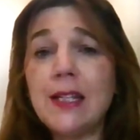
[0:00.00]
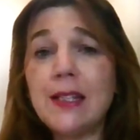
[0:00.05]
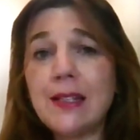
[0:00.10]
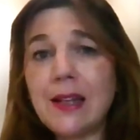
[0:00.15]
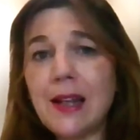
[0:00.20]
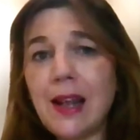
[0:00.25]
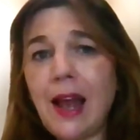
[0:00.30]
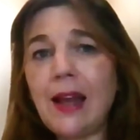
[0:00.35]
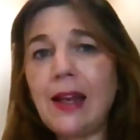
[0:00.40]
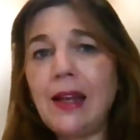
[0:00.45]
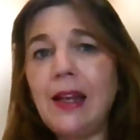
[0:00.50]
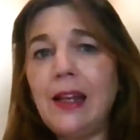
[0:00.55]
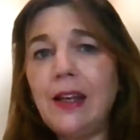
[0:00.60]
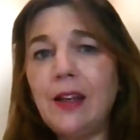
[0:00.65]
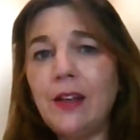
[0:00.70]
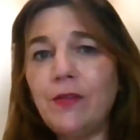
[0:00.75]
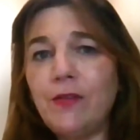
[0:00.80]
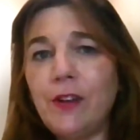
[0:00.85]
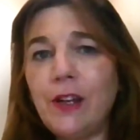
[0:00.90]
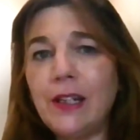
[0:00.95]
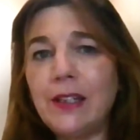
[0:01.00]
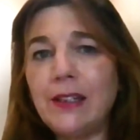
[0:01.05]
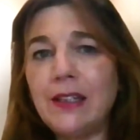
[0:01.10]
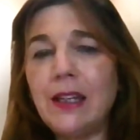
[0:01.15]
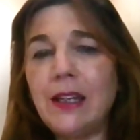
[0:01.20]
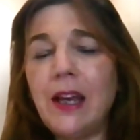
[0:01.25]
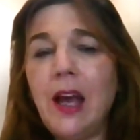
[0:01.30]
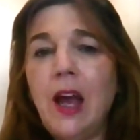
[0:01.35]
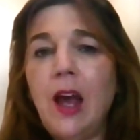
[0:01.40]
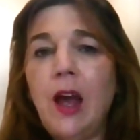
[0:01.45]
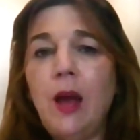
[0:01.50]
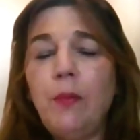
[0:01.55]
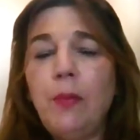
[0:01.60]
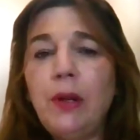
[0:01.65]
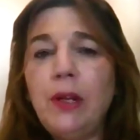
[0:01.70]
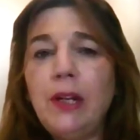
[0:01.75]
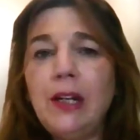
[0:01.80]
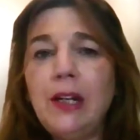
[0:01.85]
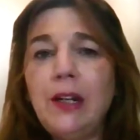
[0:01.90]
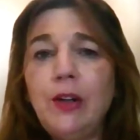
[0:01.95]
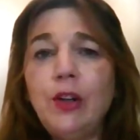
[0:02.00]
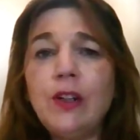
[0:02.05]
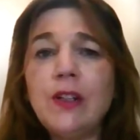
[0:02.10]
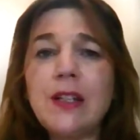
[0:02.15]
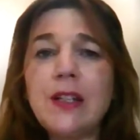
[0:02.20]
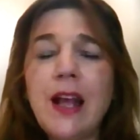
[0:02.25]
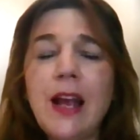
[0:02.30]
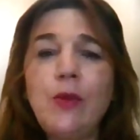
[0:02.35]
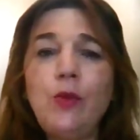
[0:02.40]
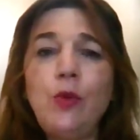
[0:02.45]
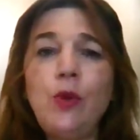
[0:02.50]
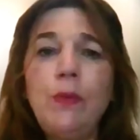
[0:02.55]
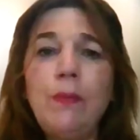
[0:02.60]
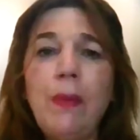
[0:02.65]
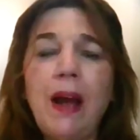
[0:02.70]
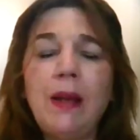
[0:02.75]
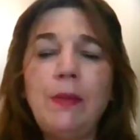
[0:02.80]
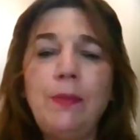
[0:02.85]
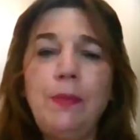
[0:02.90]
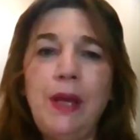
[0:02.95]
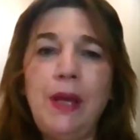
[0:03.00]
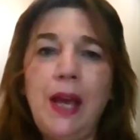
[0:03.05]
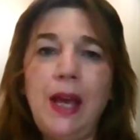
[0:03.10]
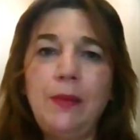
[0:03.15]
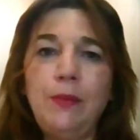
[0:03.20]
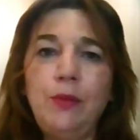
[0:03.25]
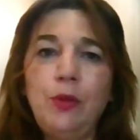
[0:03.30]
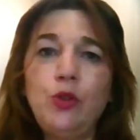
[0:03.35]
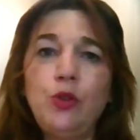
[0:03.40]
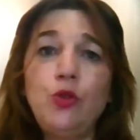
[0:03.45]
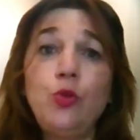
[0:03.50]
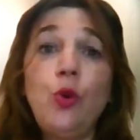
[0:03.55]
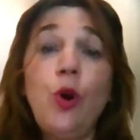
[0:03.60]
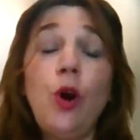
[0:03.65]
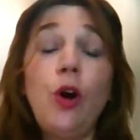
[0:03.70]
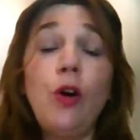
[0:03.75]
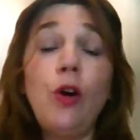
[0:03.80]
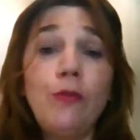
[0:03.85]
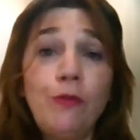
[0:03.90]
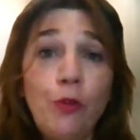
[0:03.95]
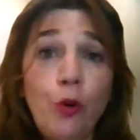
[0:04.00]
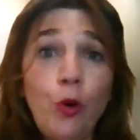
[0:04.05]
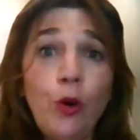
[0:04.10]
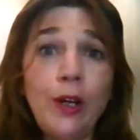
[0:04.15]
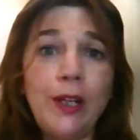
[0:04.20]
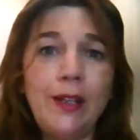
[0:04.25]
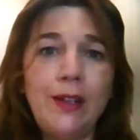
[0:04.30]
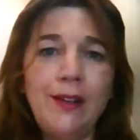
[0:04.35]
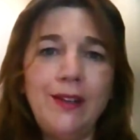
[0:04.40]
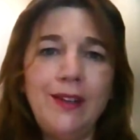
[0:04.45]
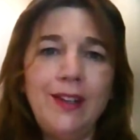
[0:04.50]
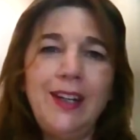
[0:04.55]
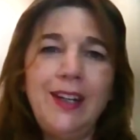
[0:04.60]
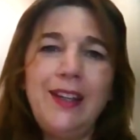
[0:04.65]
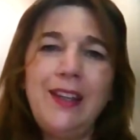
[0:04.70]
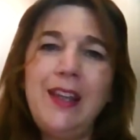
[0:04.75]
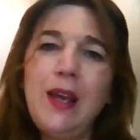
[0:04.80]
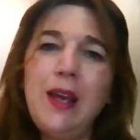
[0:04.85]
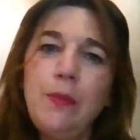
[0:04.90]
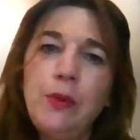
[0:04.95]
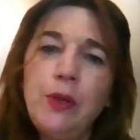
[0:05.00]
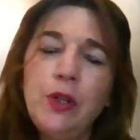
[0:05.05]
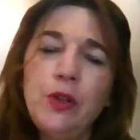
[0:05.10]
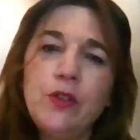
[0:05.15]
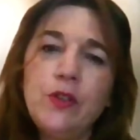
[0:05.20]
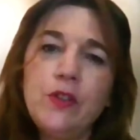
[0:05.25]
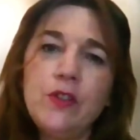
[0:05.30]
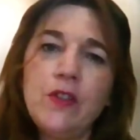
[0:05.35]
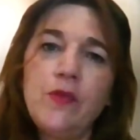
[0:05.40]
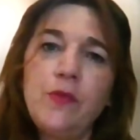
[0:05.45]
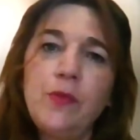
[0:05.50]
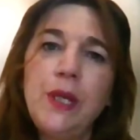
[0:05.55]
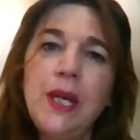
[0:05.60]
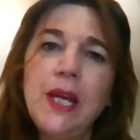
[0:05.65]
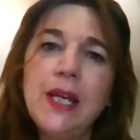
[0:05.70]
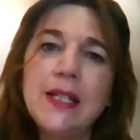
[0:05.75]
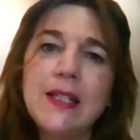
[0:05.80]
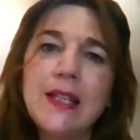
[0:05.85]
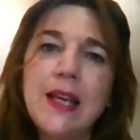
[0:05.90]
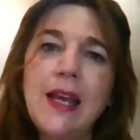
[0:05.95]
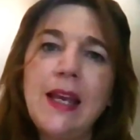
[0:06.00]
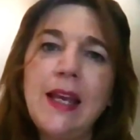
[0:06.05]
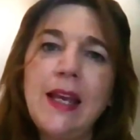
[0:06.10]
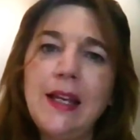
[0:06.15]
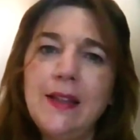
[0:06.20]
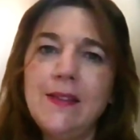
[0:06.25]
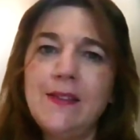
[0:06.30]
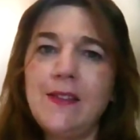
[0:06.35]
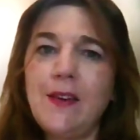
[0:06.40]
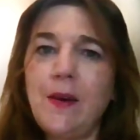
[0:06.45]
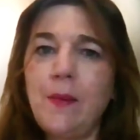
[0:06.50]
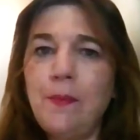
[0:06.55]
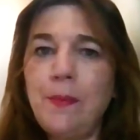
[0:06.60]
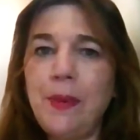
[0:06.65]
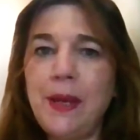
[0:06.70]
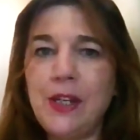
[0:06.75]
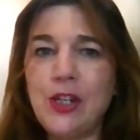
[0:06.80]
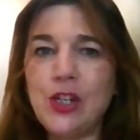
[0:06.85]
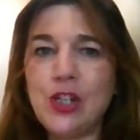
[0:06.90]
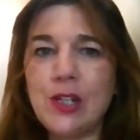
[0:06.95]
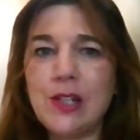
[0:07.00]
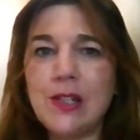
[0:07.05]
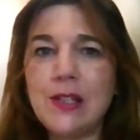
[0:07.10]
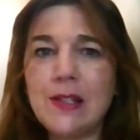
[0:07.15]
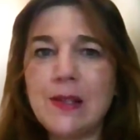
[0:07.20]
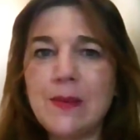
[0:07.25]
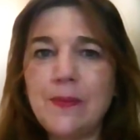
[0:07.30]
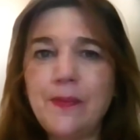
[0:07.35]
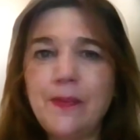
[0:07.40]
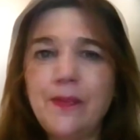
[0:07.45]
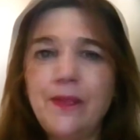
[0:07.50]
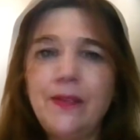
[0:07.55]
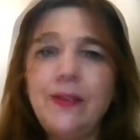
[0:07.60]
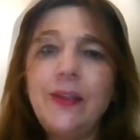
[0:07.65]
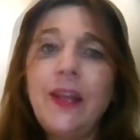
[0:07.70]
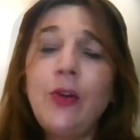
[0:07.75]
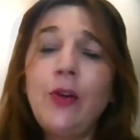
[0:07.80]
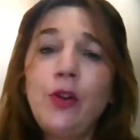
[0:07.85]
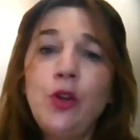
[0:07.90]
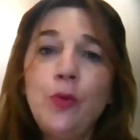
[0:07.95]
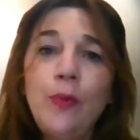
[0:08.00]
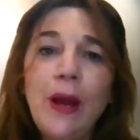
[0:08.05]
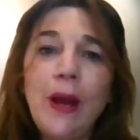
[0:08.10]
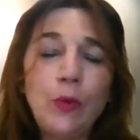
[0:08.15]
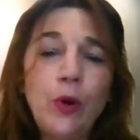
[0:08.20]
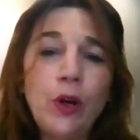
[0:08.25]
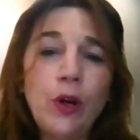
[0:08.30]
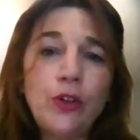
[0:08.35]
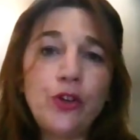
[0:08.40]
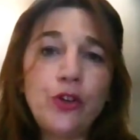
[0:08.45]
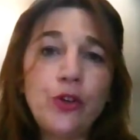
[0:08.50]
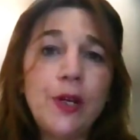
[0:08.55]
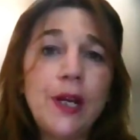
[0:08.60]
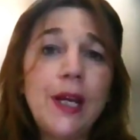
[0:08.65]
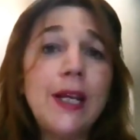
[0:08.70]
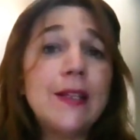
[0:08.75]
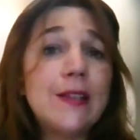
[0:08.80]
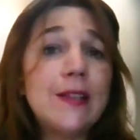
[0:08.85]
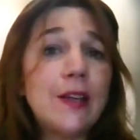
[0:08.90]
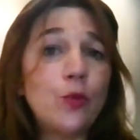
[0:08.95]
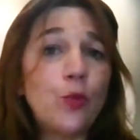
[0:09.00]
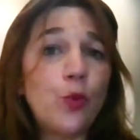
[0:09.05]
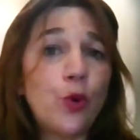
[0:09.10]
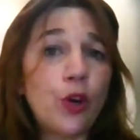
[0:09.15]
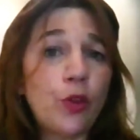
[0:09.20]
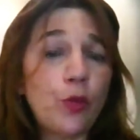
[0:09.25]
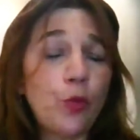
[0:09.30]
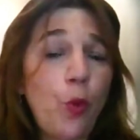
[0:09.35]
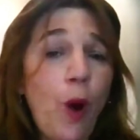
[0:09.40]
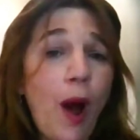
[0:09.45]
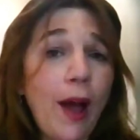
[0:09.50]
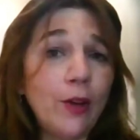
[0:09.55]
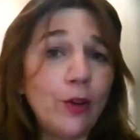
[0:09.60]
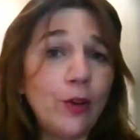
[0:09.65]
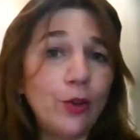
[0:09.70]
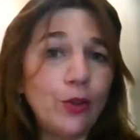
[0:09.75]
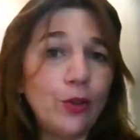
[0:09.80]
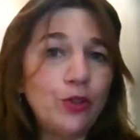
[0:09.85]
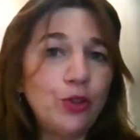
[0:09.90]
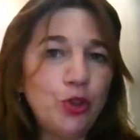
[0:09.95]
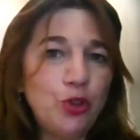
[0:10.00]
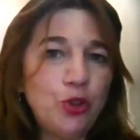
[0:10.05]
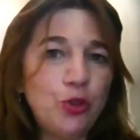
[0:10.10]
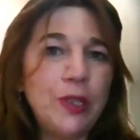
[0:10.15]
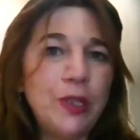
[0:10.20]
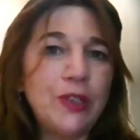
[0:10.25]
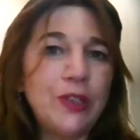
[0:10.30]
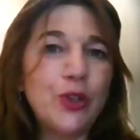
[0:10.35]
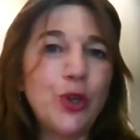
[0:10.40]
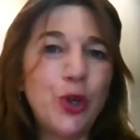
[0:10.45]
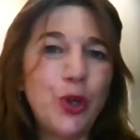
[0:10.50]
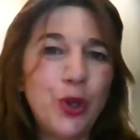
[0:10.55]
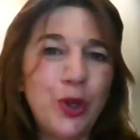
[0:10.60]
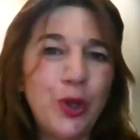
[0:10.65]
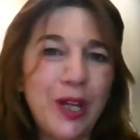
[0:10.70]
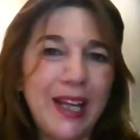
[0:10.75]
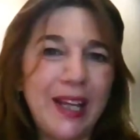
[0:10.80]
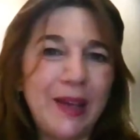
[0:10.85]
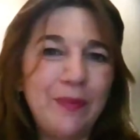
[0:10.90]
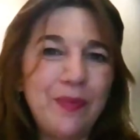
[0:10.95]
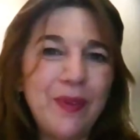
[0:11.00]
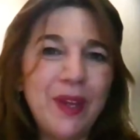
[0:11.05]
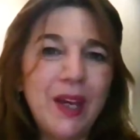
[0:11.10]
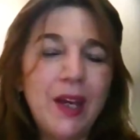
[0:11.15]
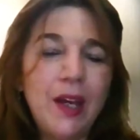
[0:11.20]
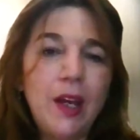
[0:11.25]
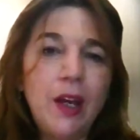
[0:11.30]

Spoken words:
is slightly conflicting, but it looks like we might be able to avoid the appearance of PsA in some patients. Now you might wonder, is it worthwhile to treat early?